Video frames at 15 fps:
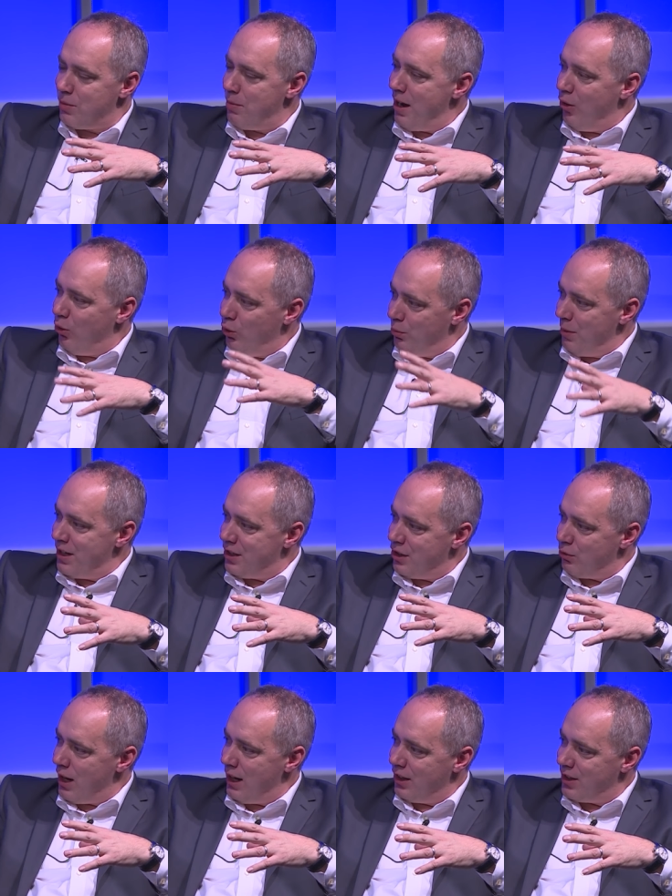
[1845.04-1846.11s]
about augmented
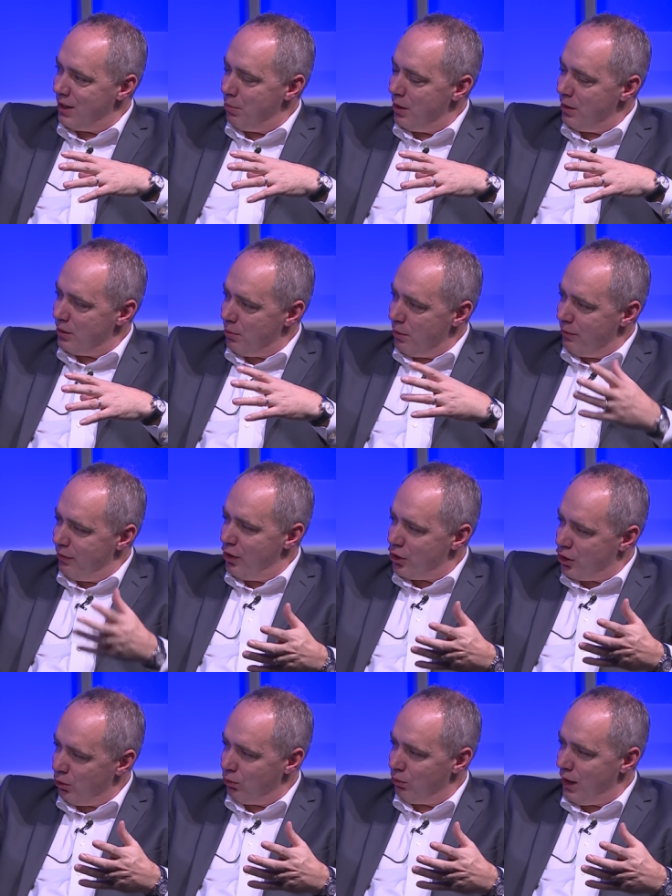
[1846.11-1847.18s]
reality, but
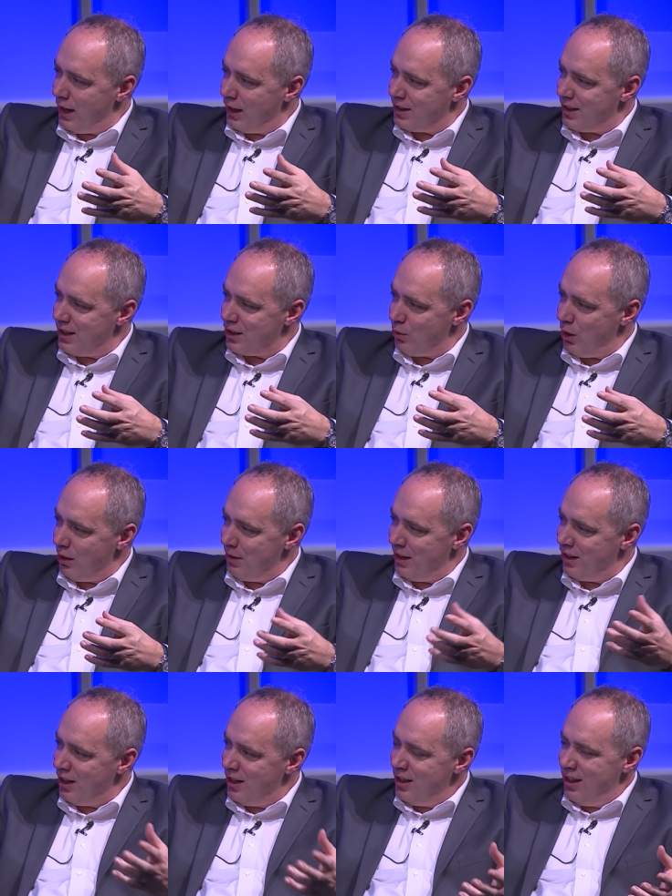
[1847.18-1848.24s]
virtual reality as well. I mean,
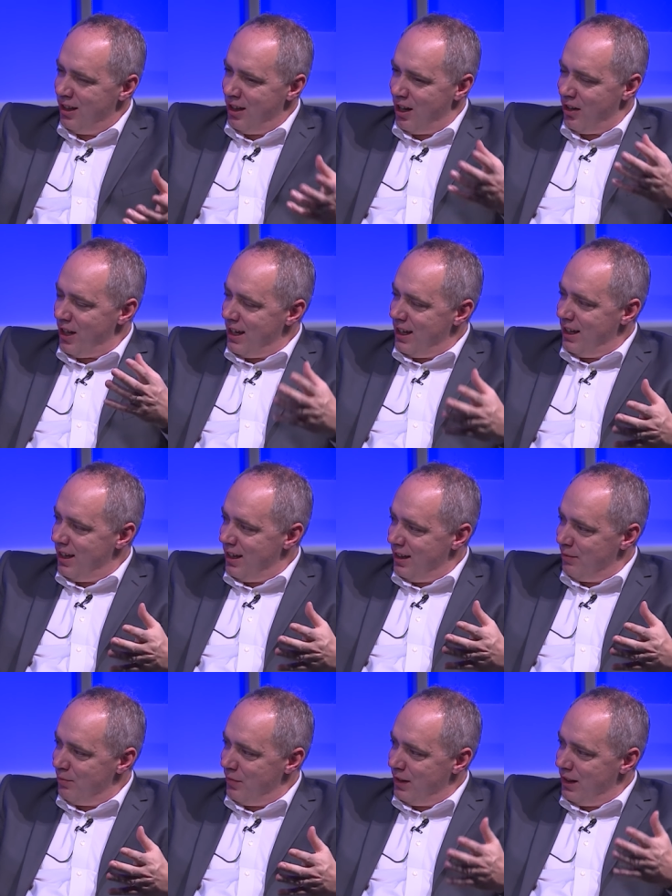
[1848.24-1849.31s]
are they
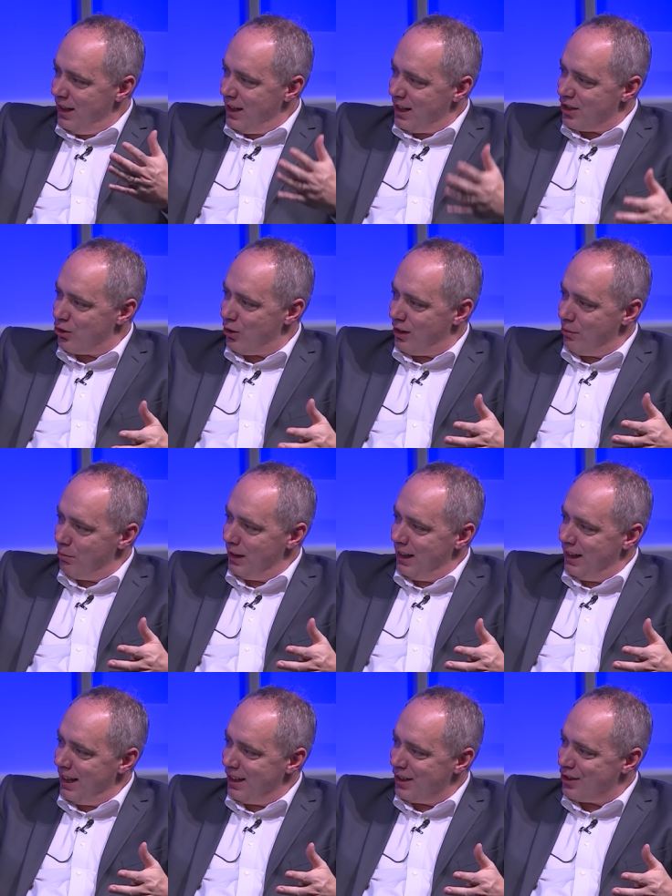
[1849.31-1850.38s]
um, inextricably
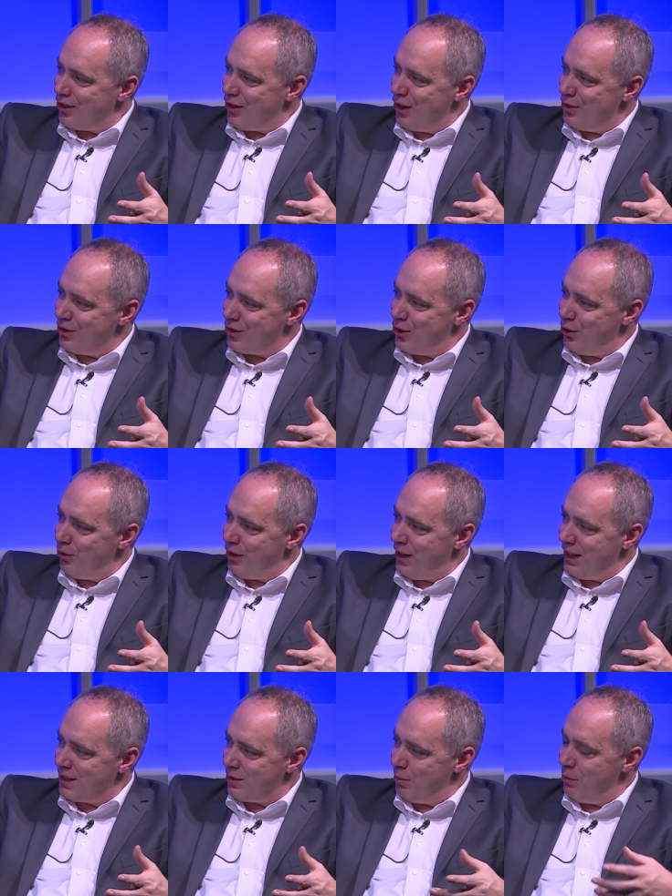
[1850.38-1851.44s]
linked, those two
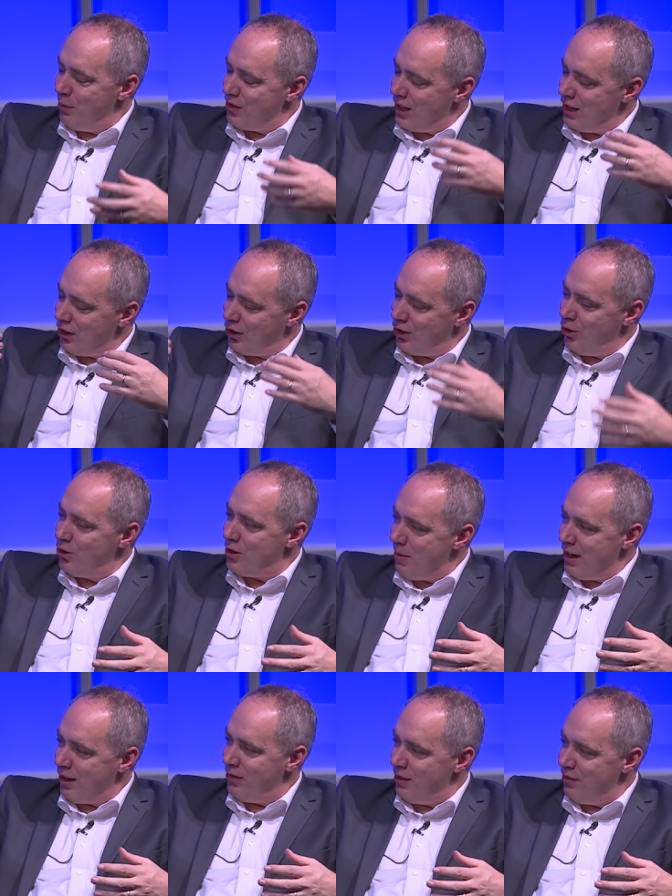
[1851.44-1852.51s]
things? I mean, we've seen a huge
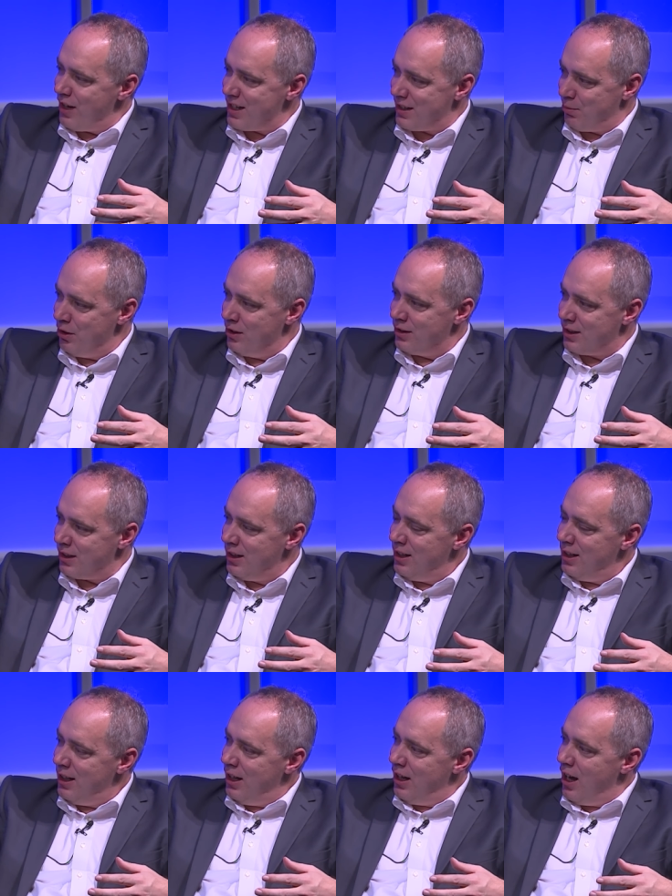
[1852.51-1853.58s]
amount of investment
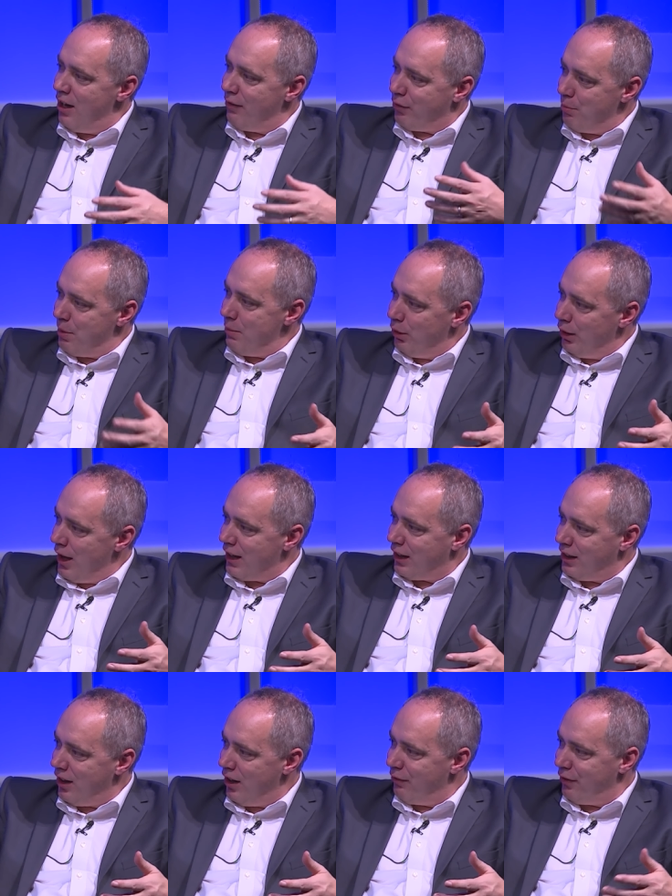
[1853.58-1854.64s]
uh, from people like
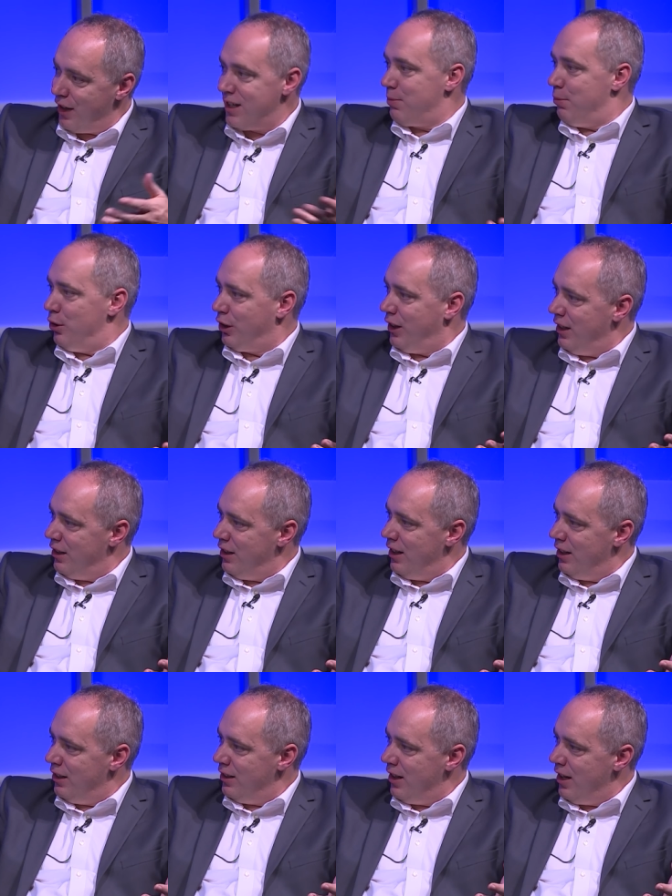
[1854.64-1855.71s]
uh, Facebook in,
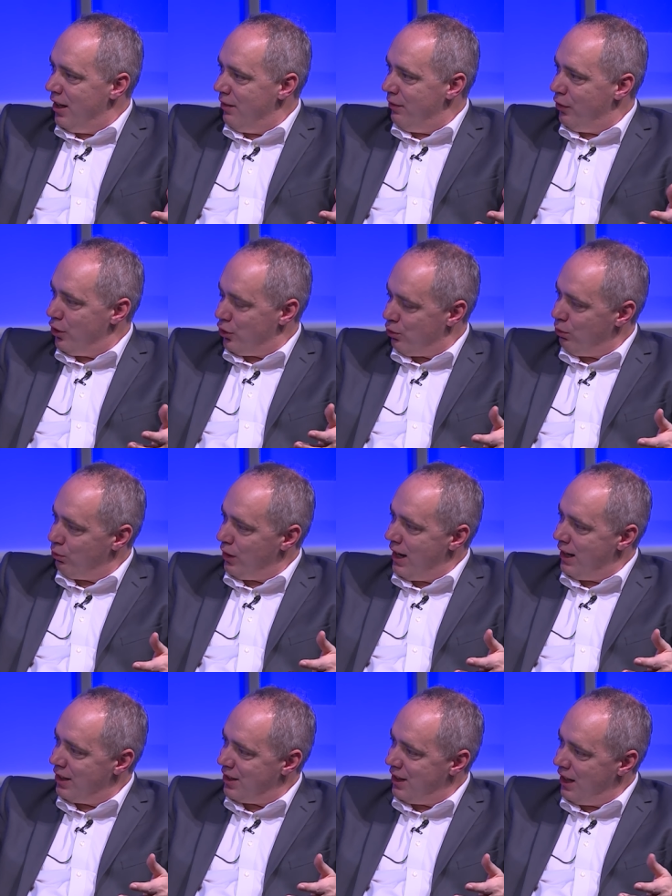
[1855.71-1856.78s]
in uh, virtual
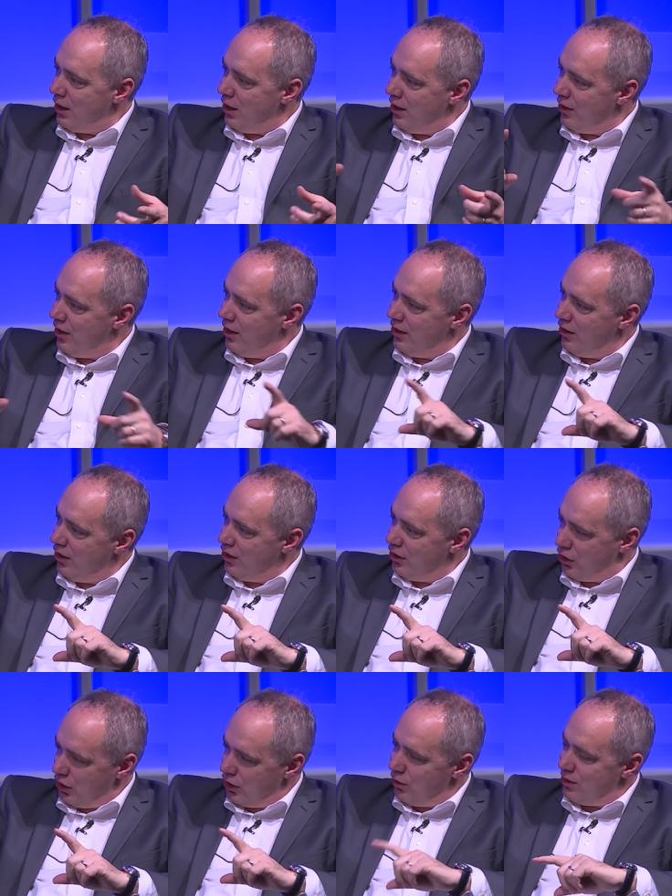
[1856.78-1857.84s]
reality. Uh,
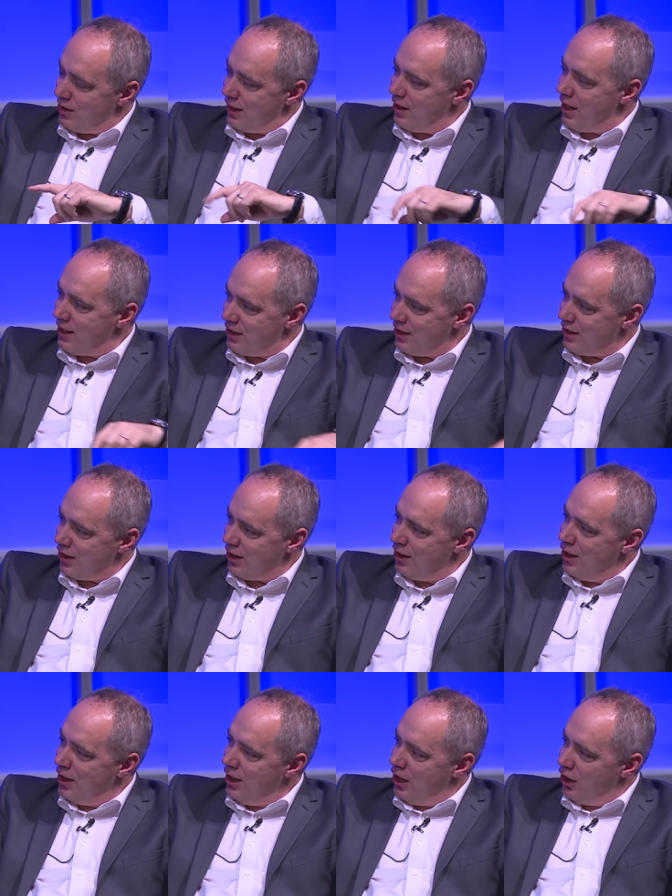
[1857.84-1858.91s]
do you see that as a,
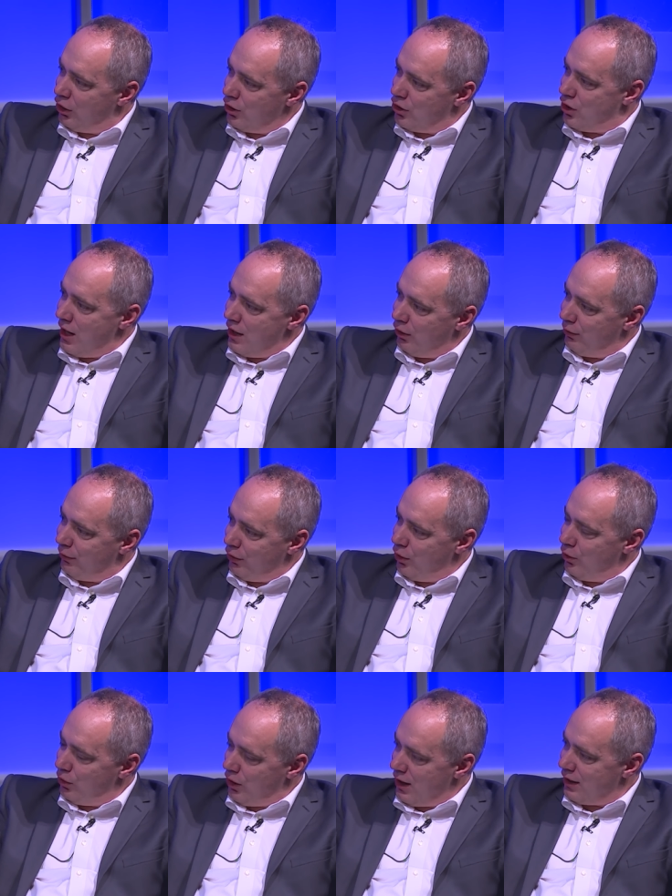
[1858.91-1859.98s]
a good channel for
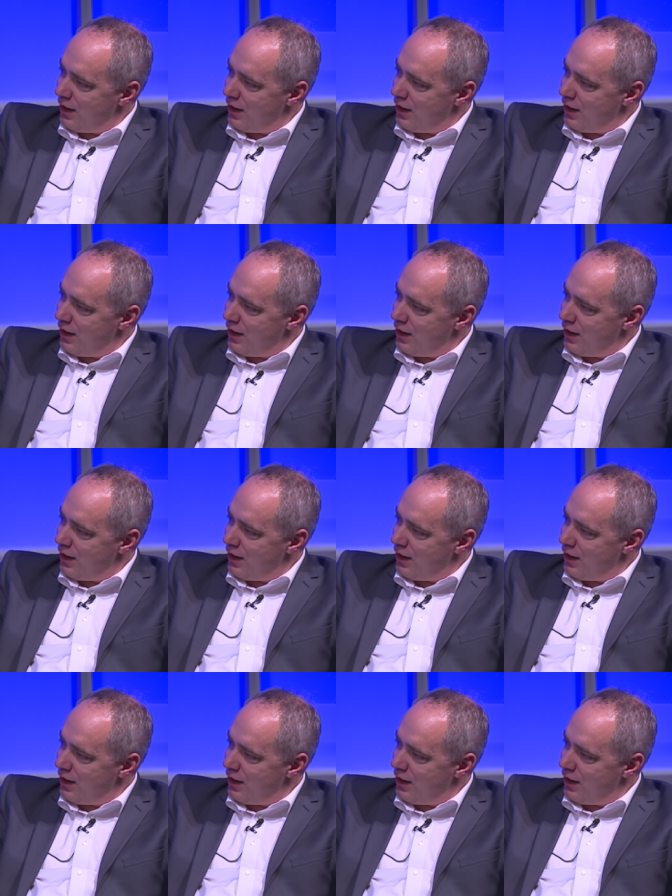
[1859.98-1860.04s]
you going